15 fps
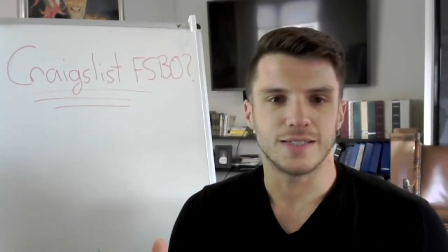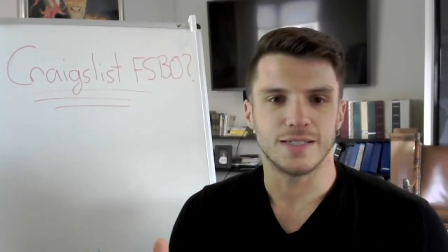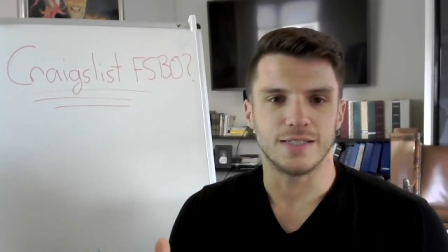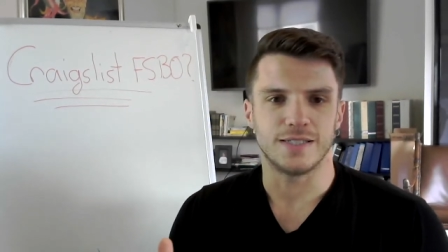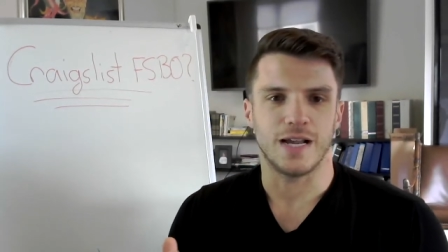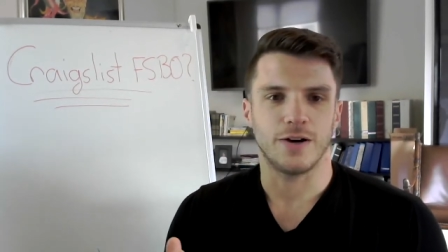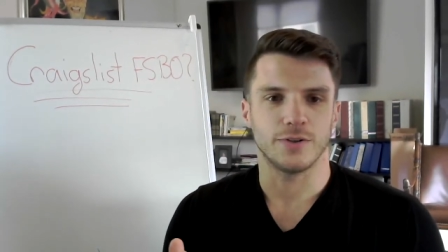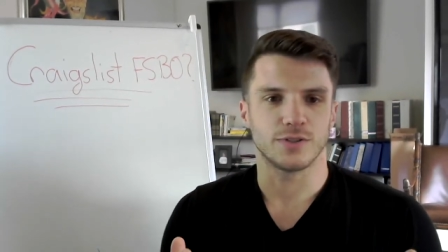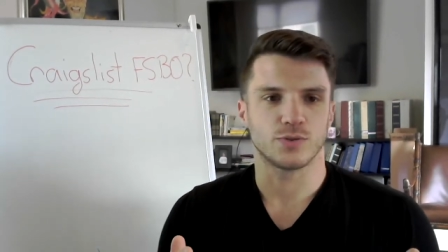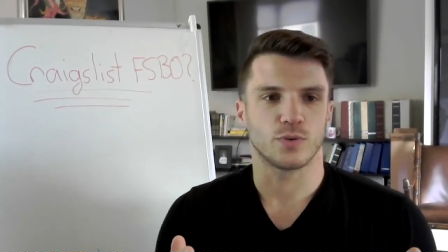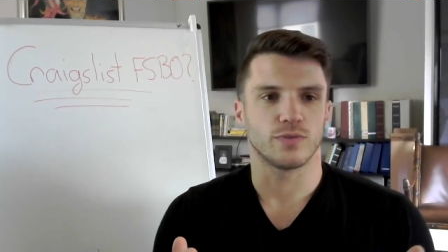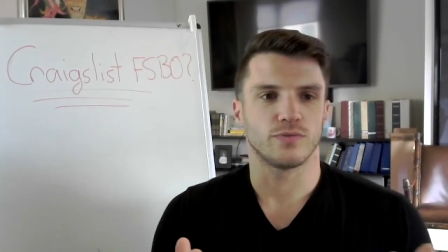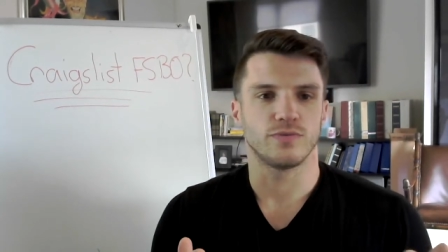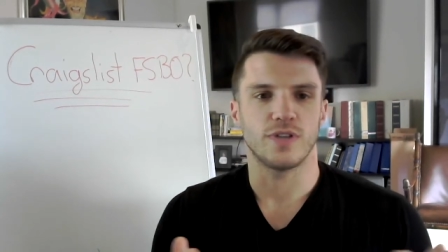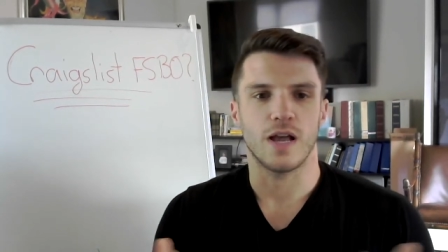is how it's sort
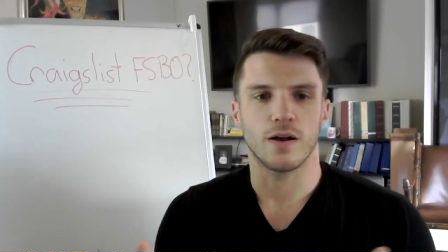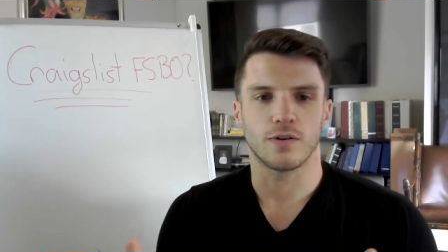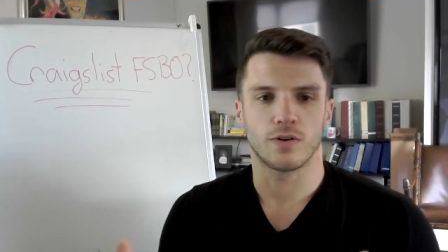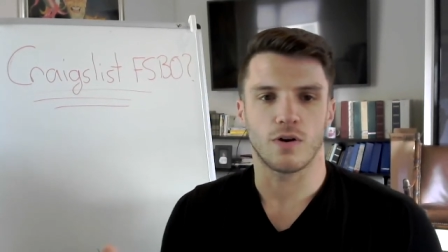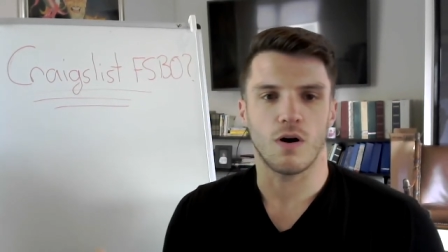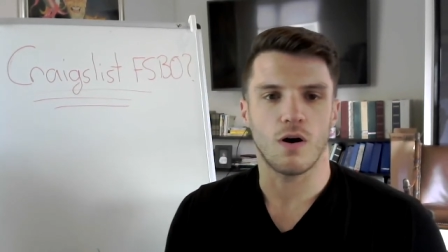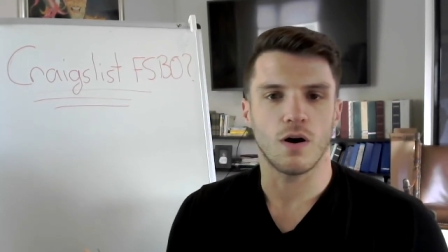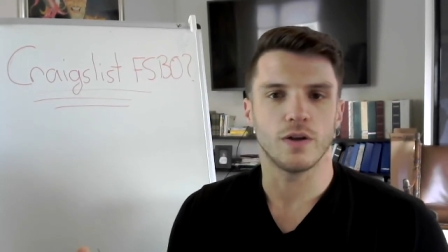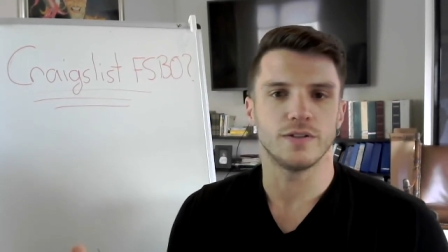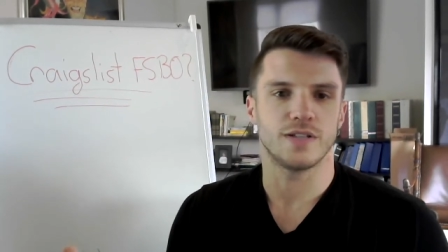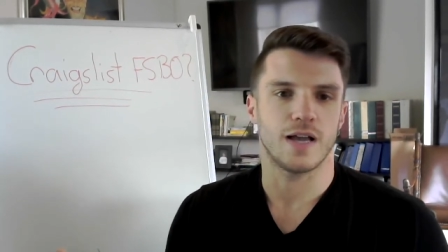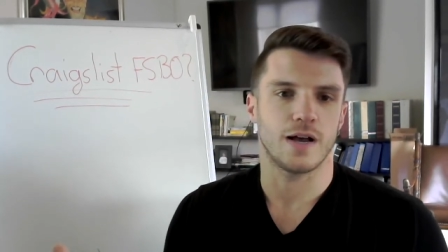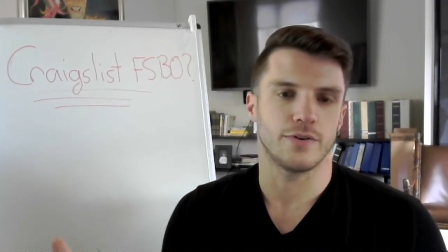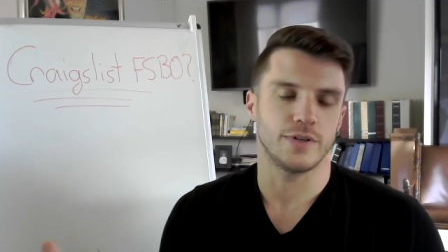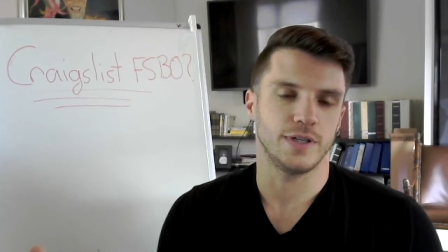of da gone
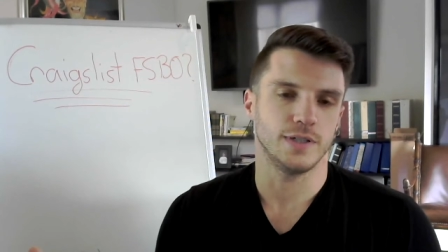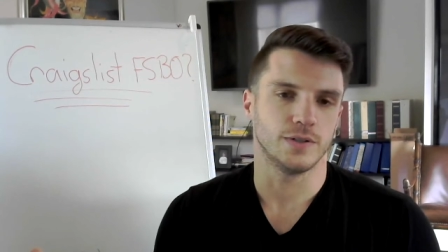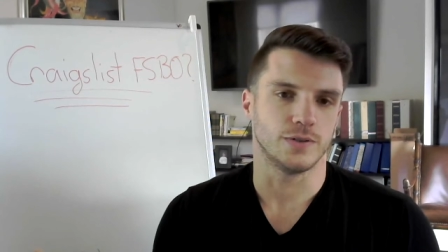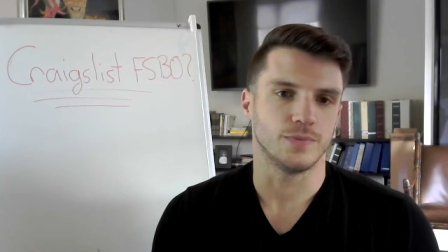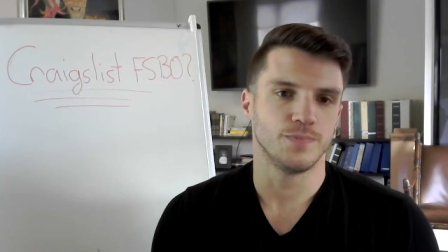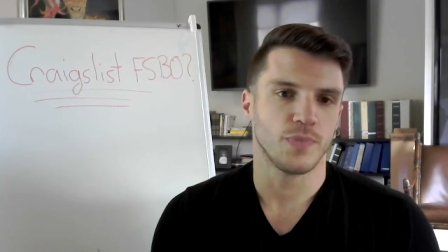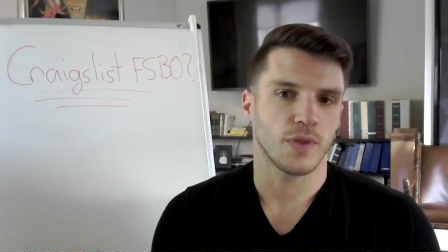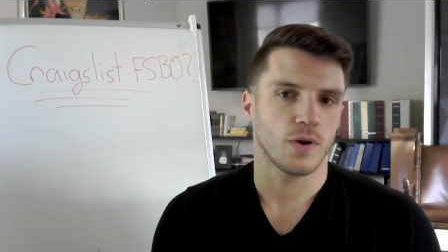downhill